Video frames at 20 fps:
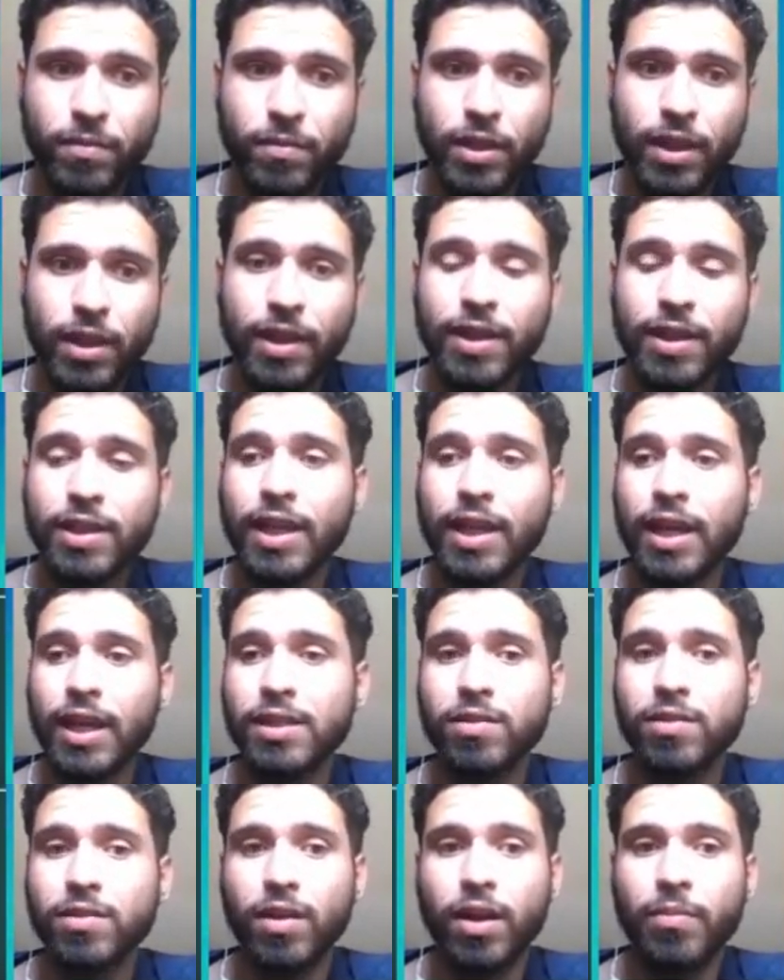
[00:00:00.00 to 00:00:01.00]
cut the
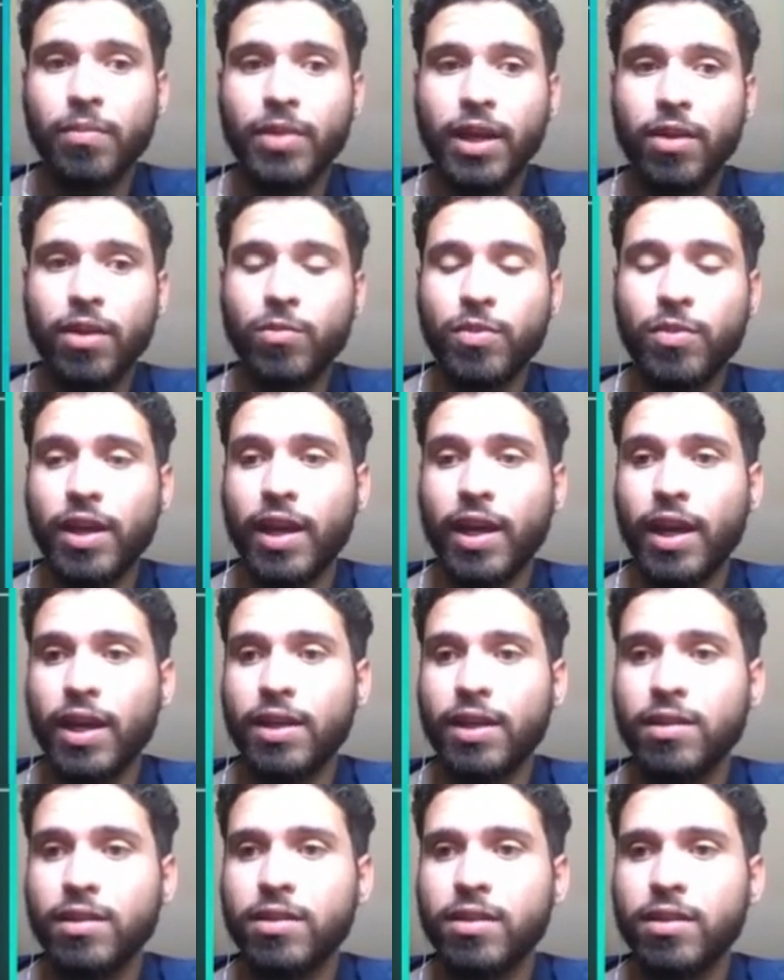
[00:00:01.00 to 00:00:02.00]
text begin with a
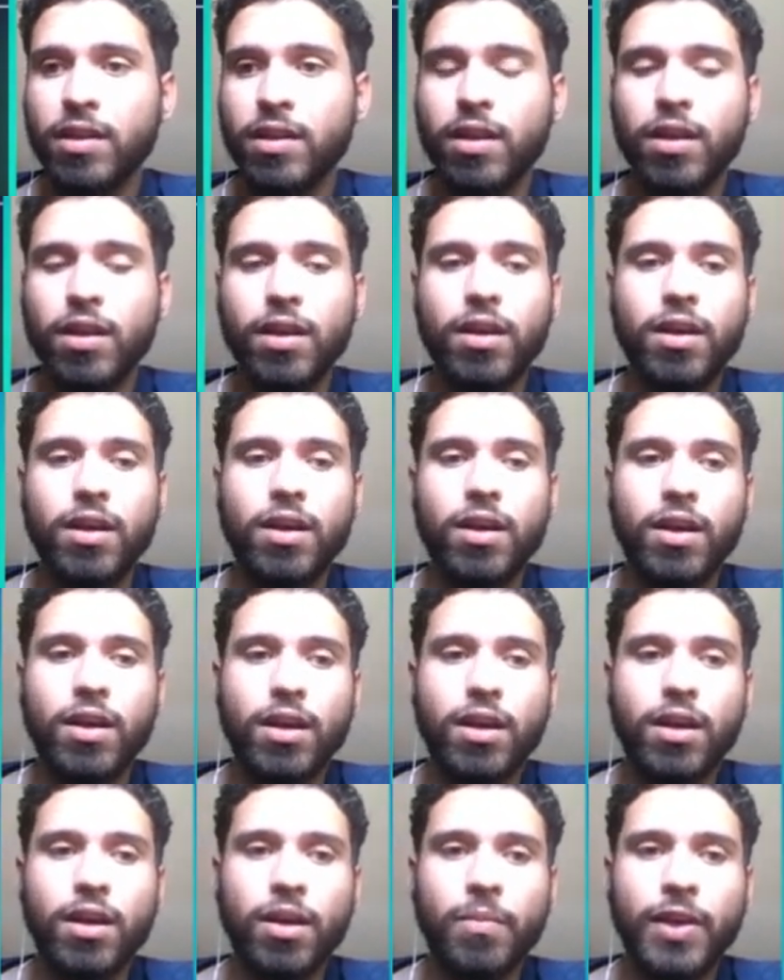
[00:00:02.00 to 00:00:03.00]
hand
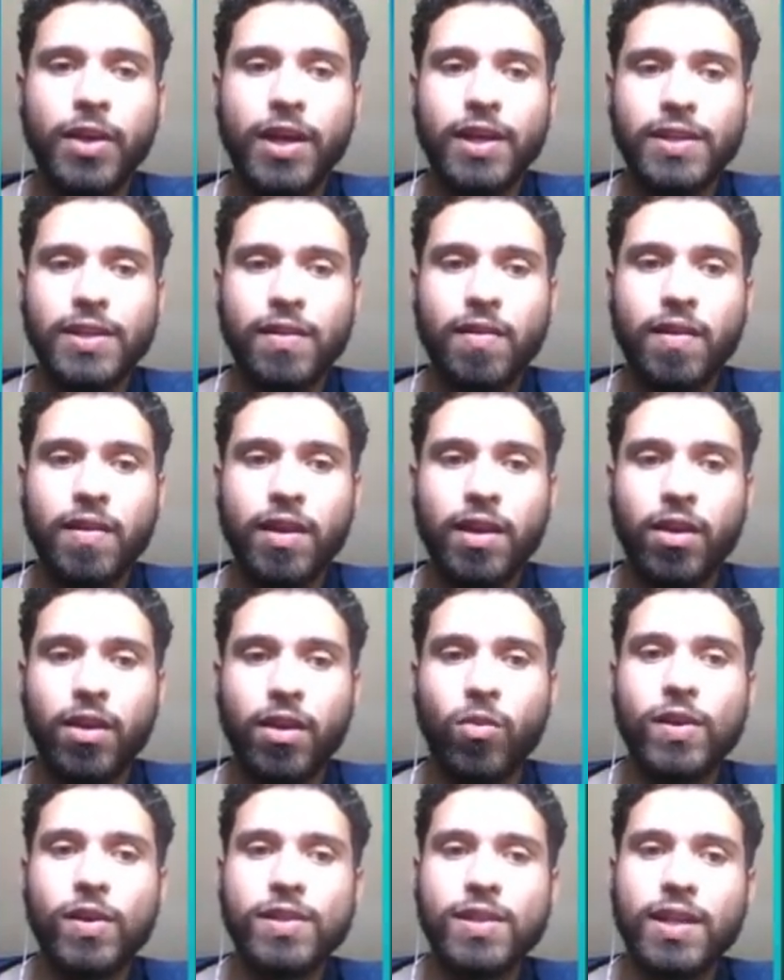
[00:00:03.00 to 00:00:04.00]
because I think it
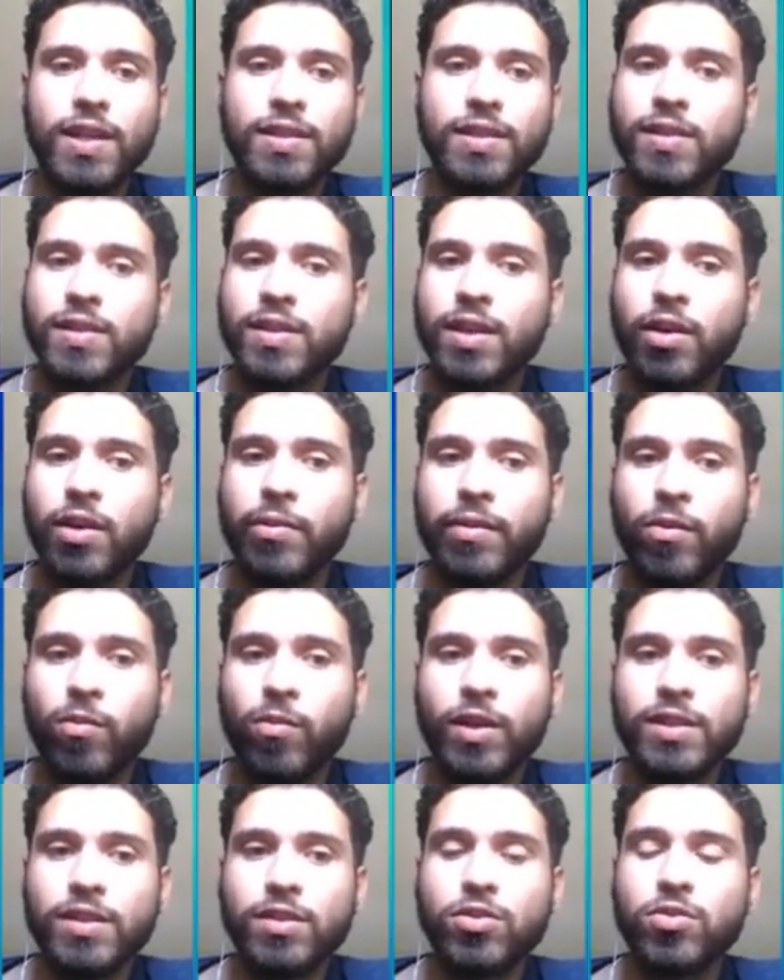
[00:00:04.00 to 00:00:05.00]
wasn't necessary. There
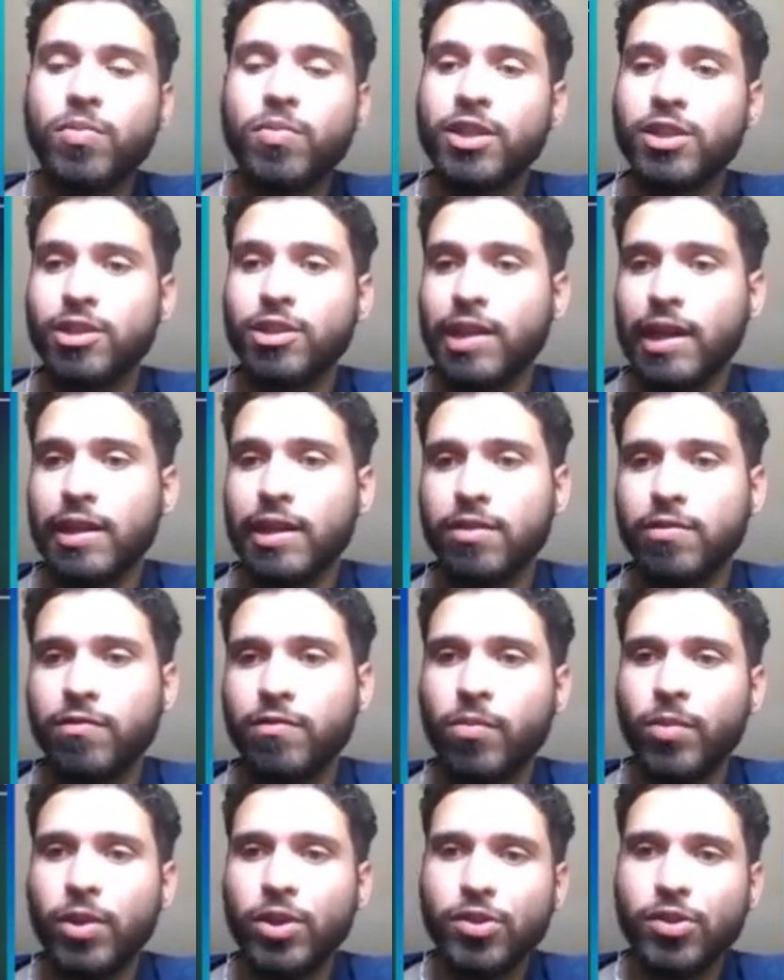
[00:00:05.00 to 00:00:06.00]
wasn't too much text
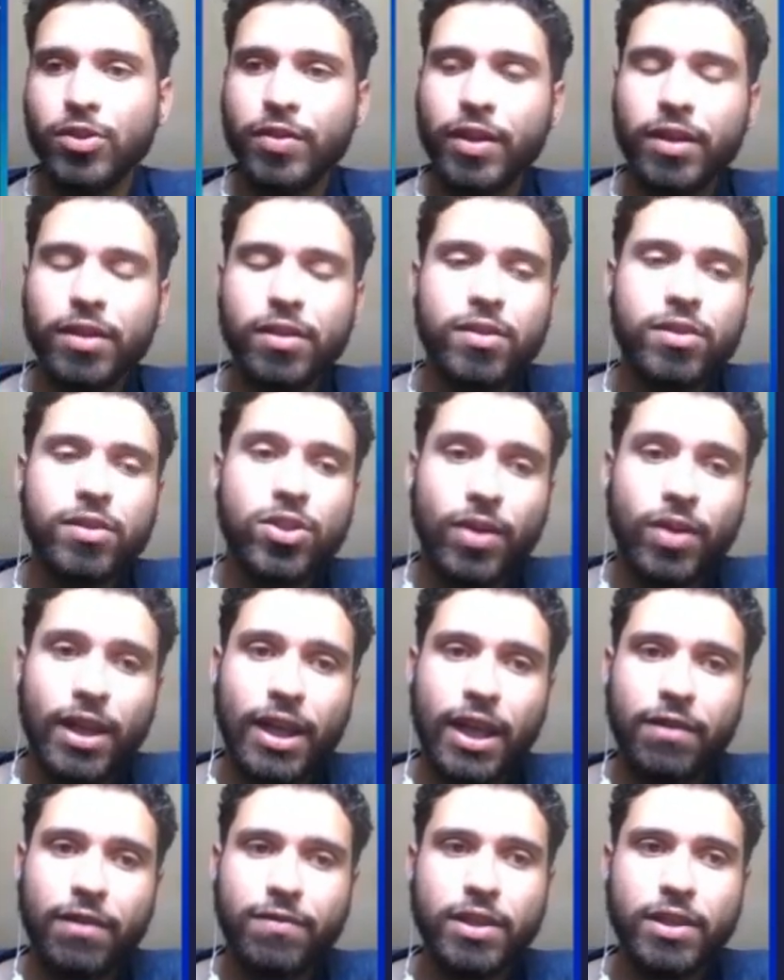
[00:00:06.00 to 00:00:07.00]
information there, so I
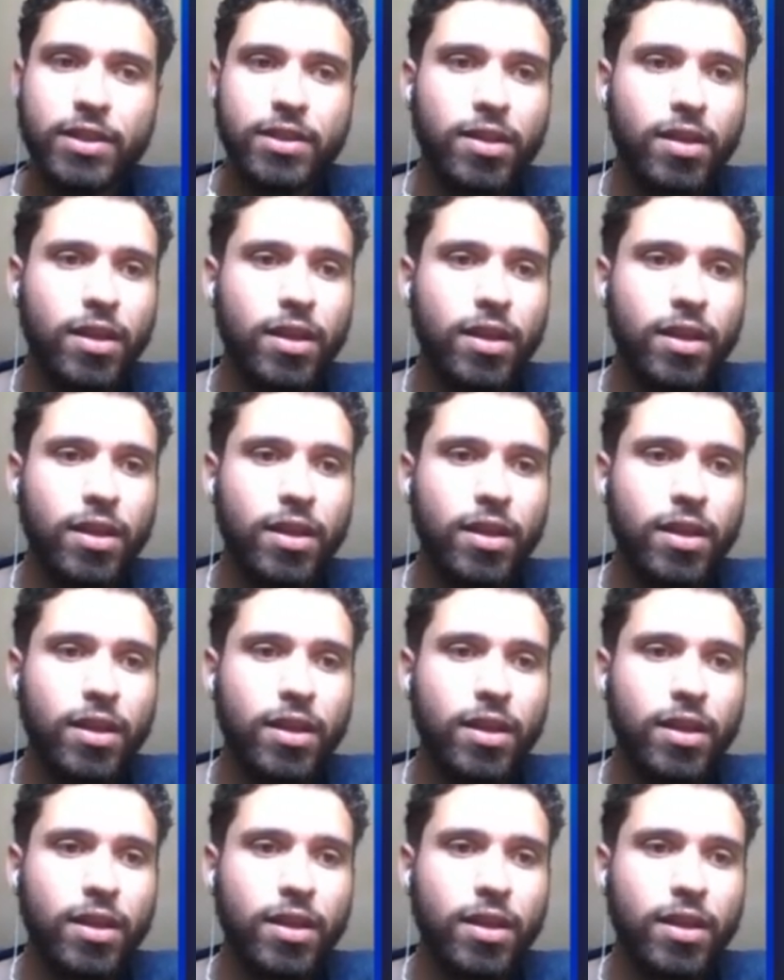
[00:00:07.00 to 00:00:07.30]
left it.